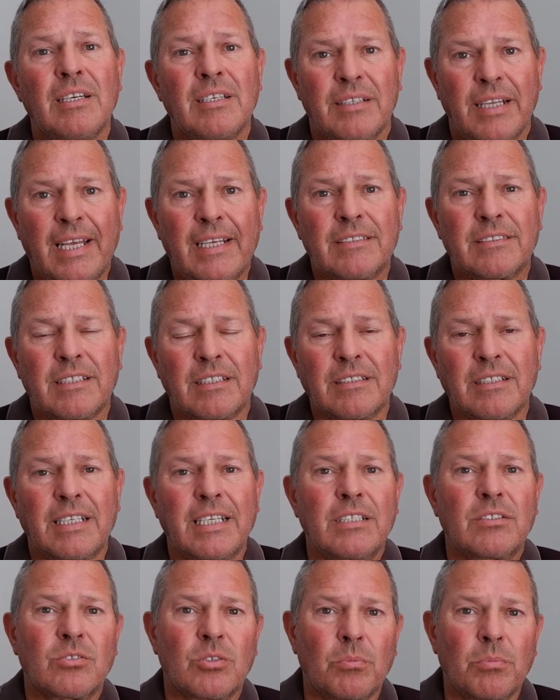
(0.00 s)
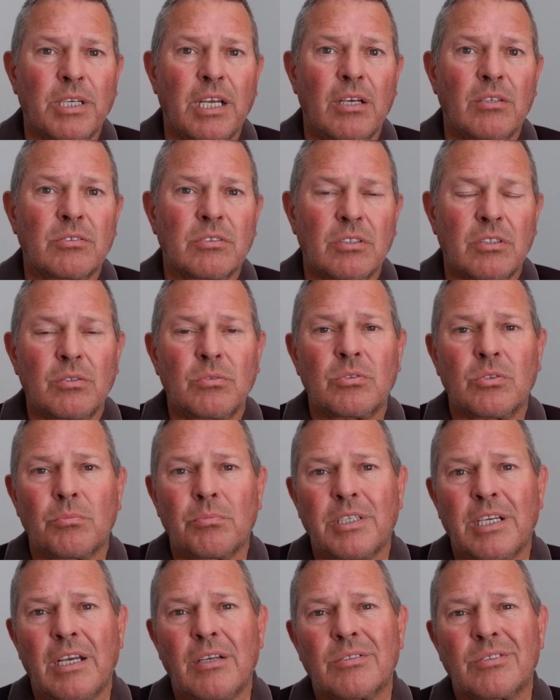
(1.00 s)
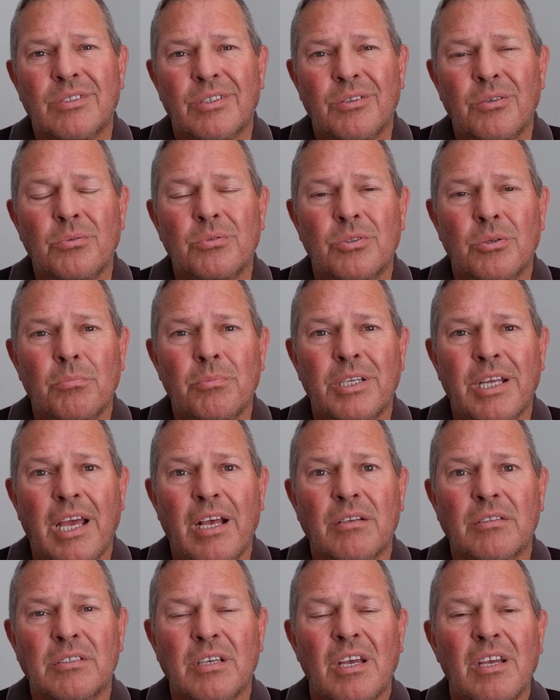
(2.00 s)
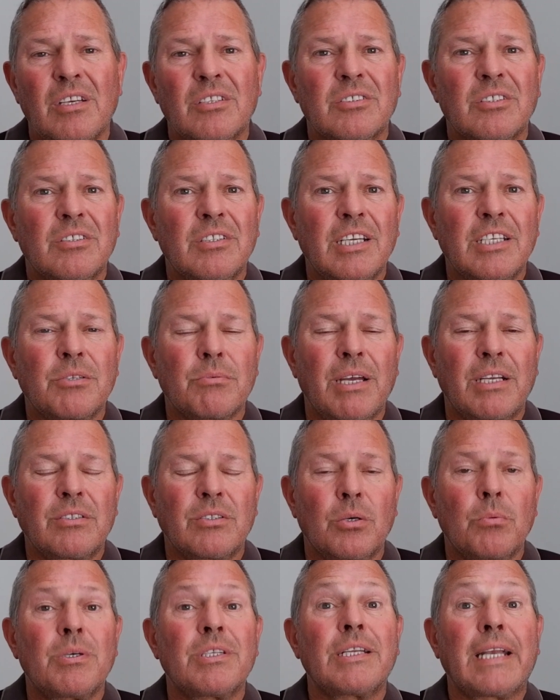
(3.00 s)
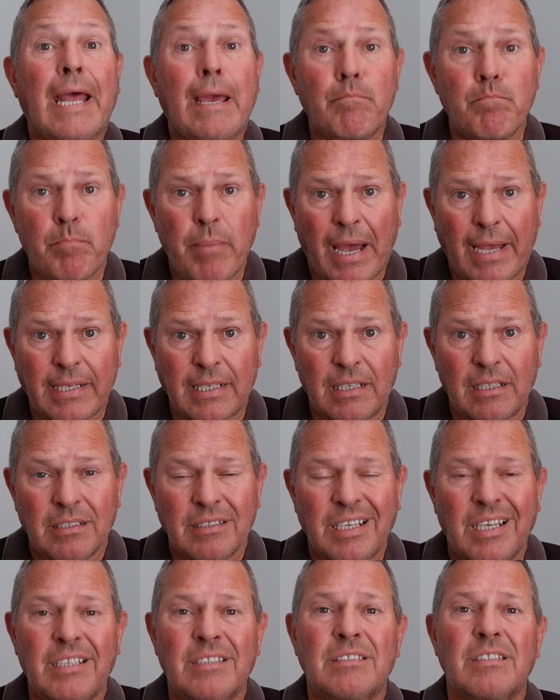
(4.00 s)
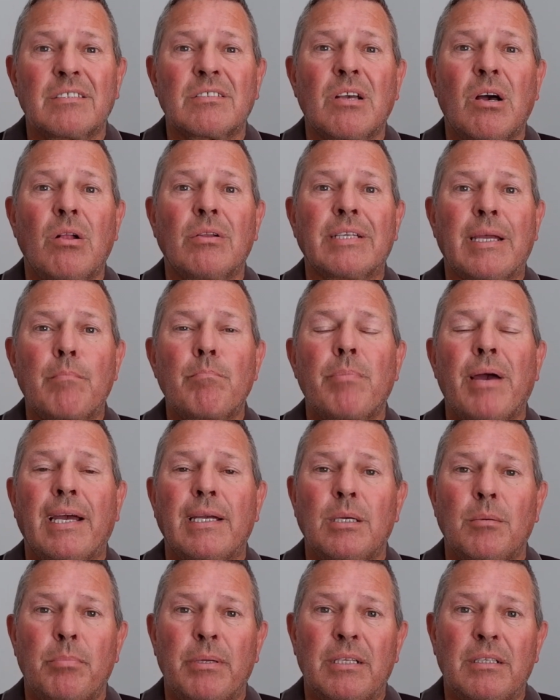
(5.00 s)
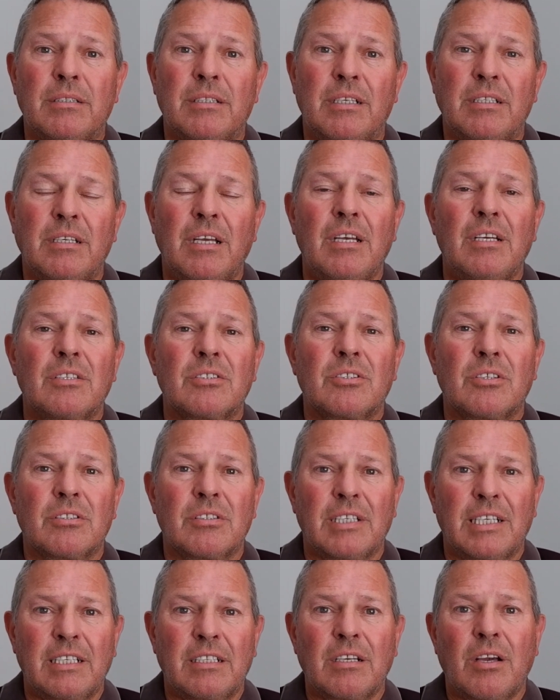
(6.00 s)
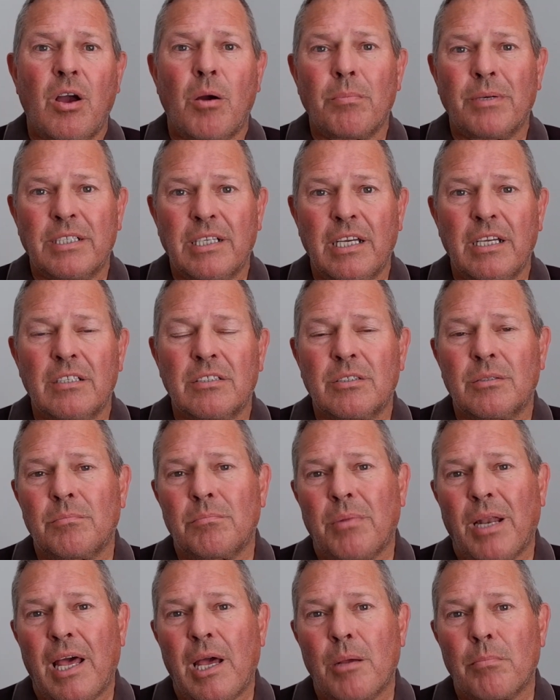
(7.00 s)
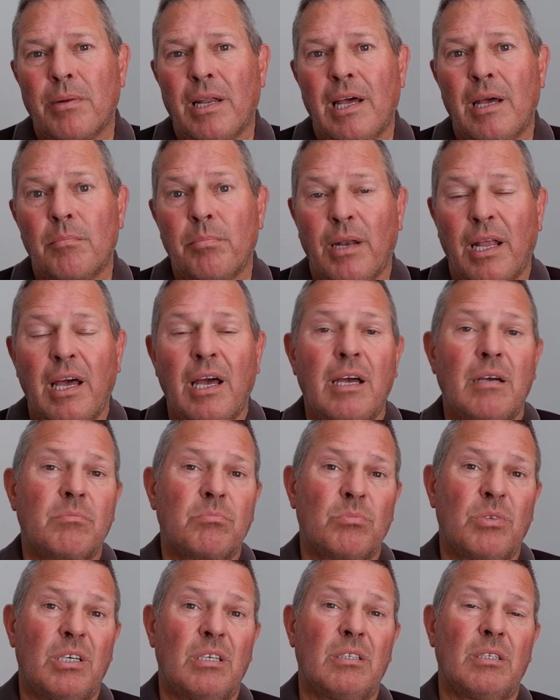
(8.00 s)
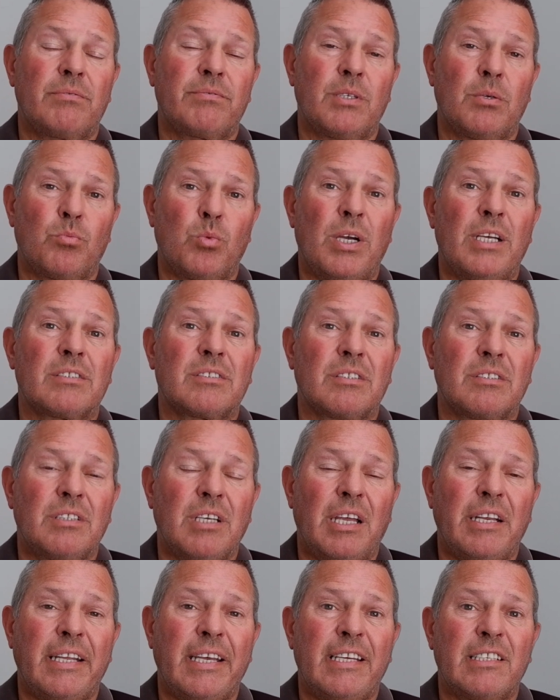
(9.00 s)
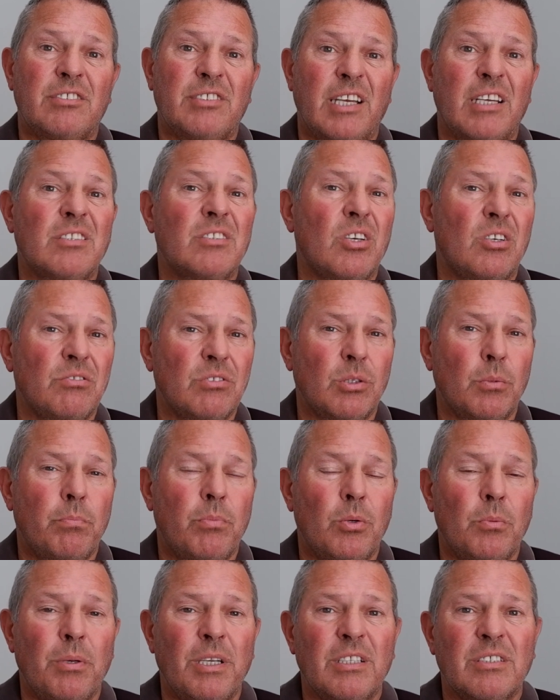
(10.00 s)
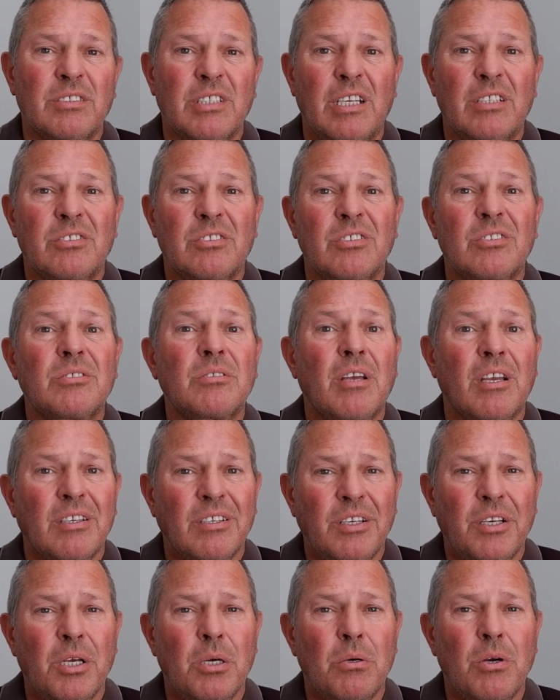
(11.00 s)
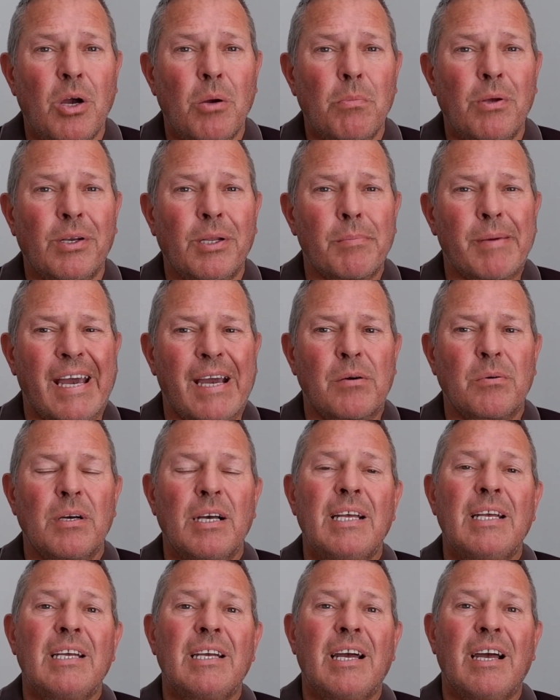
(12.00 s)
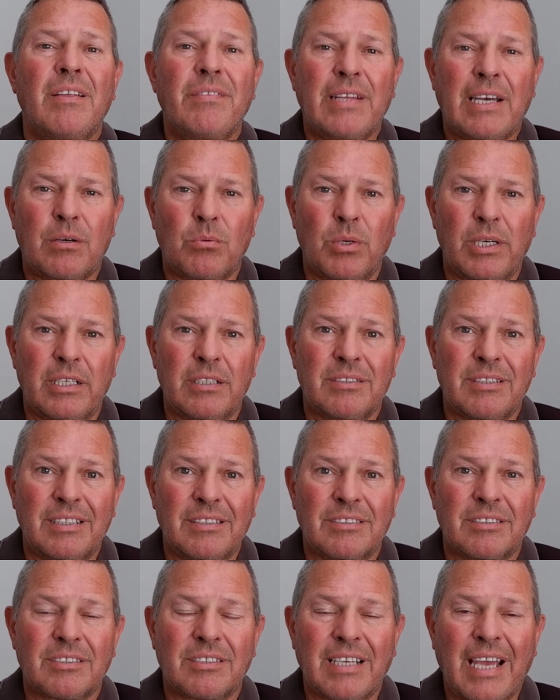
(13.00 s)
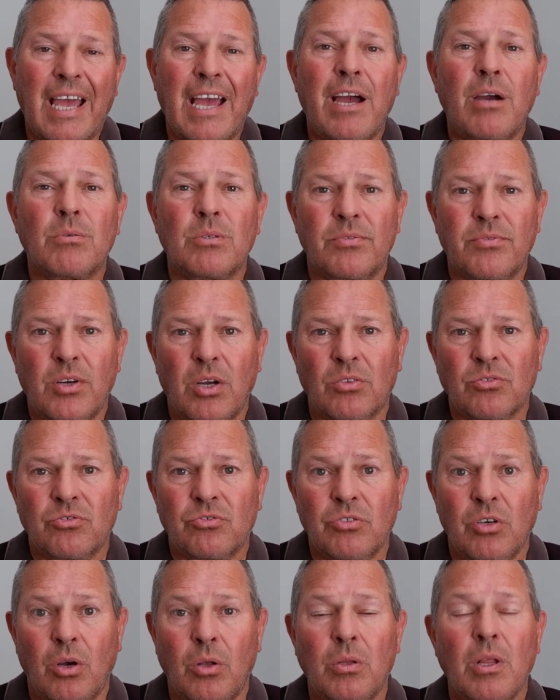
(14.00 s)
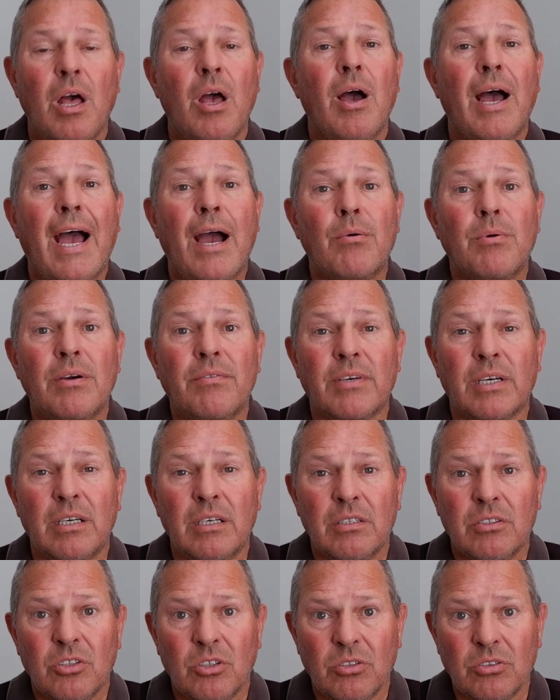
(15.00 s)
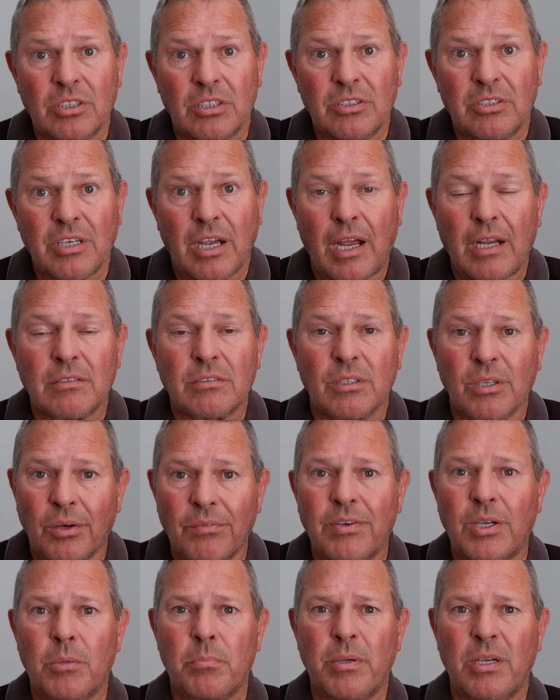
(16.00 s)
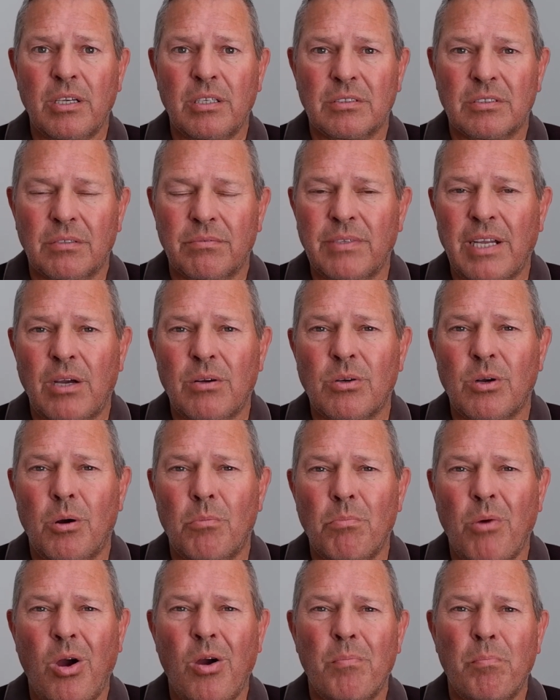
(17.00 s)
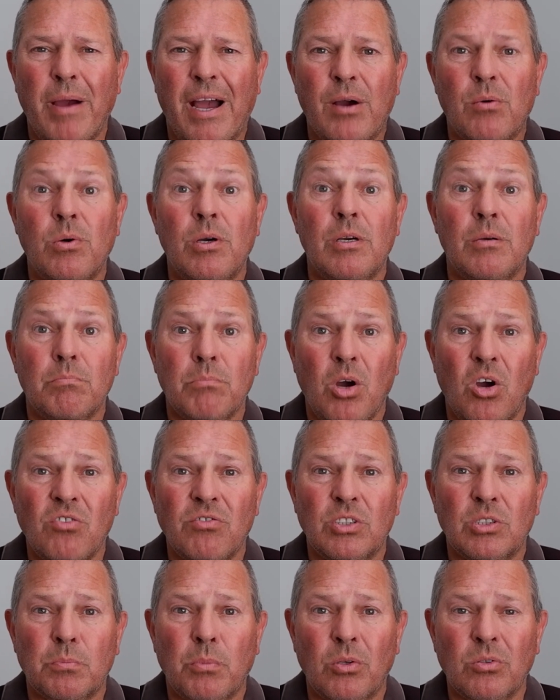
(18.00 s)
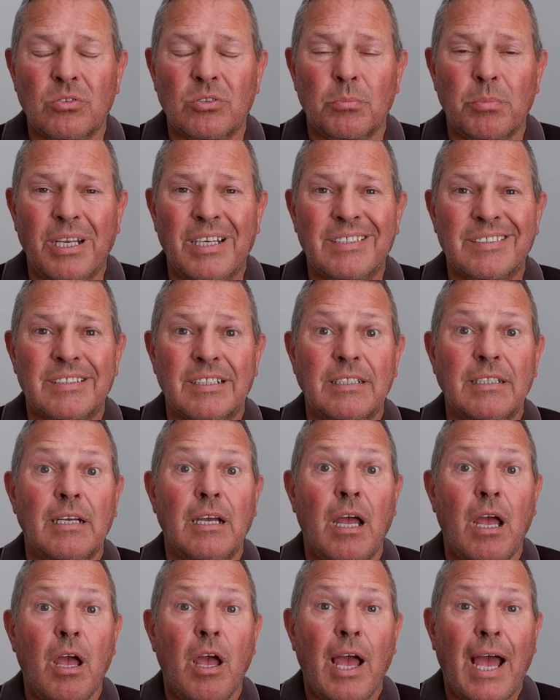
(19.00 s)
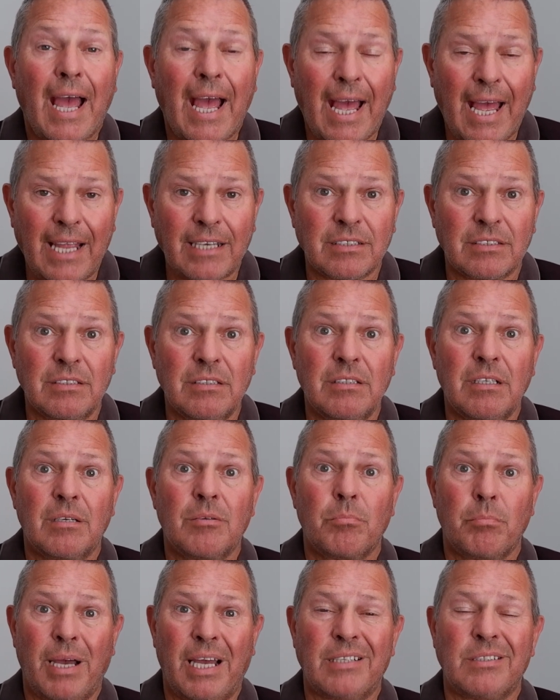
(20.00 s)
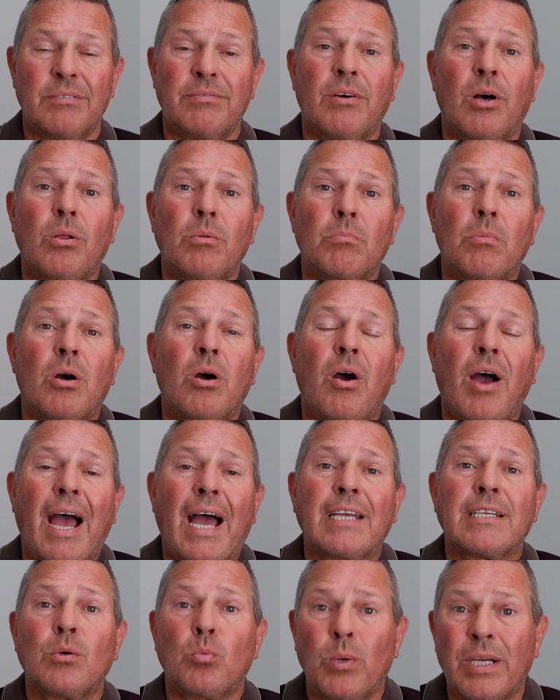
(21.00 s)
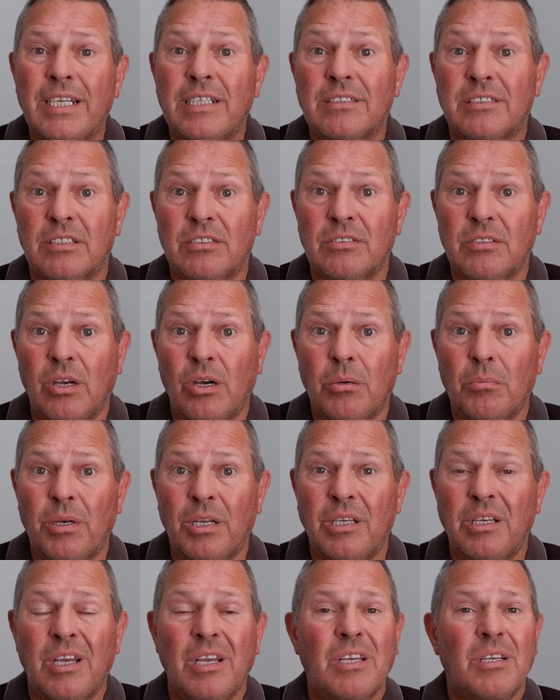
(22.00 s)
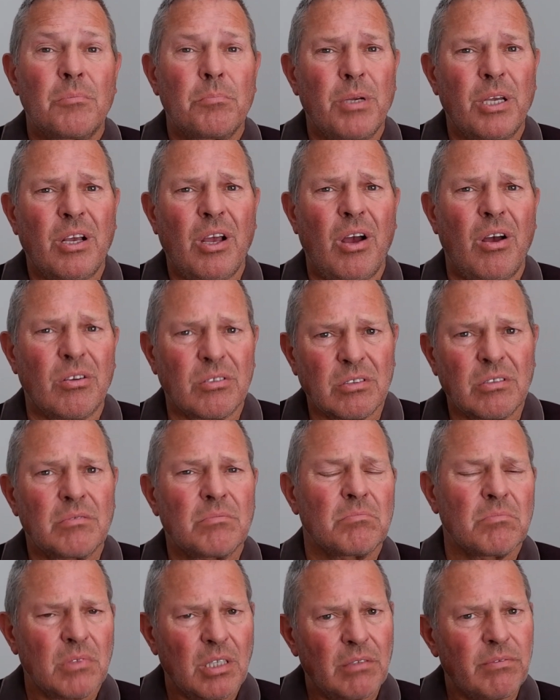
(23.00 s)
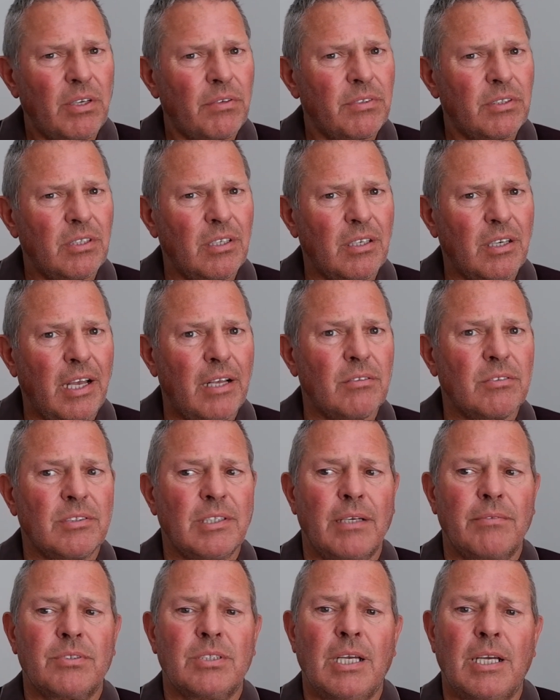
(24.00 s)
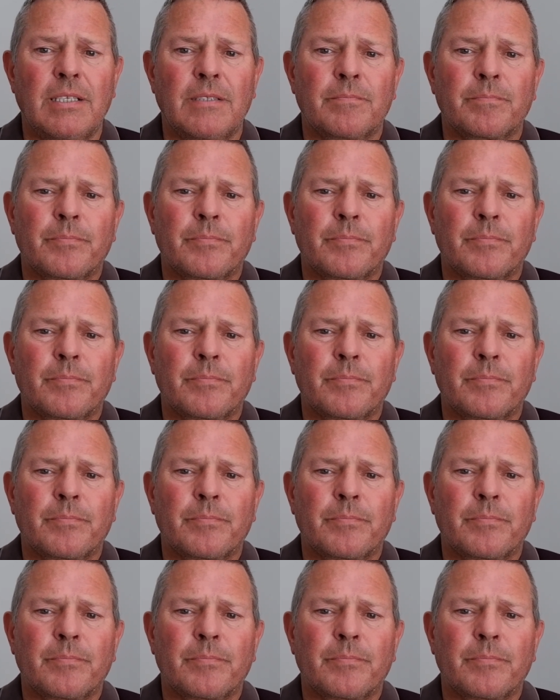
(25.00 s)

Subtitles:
Next thing they need somebody else to do somebody else to do somebody else. So then you end up with an empire. Yes, it's called empire building, so they need accommodation, blah blah blah. Well, if you've worked in the NHS or the public sectors, you know what I'm on about. And that way things get out of control. However, those in charge love it, because they've now got more power, more responsibility, and by default more higher wages normally, because of everything else I've said.